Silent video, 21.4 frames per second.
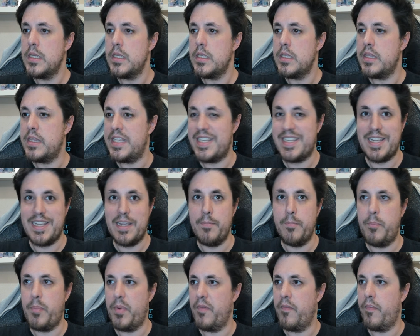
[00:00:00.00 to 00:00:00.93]
this
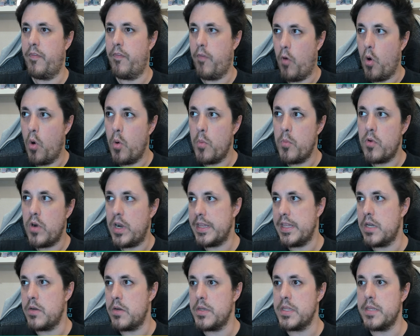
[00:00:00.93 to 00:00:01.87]
can perform
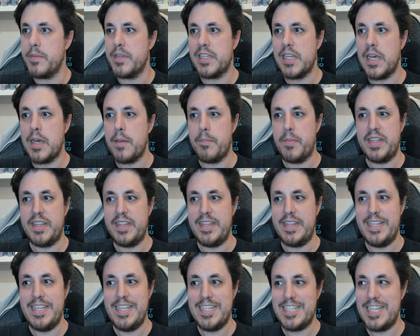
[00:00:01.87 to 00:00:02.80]
right now in the meta,
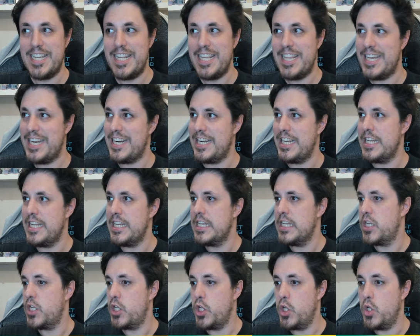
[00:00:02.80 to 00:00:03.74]
but this leader
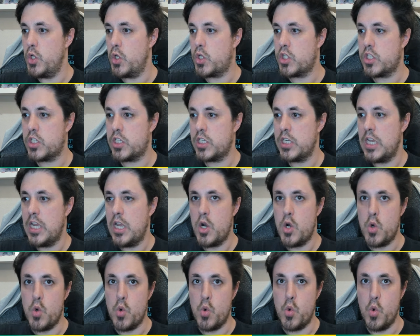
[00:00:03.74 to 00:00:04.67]
looks
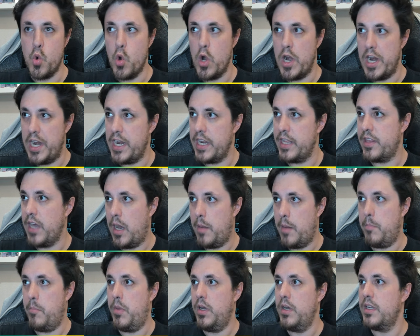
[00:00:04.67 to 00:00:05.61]
really
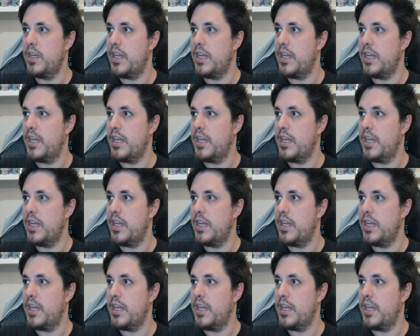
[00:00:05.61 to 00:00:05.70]
dumb.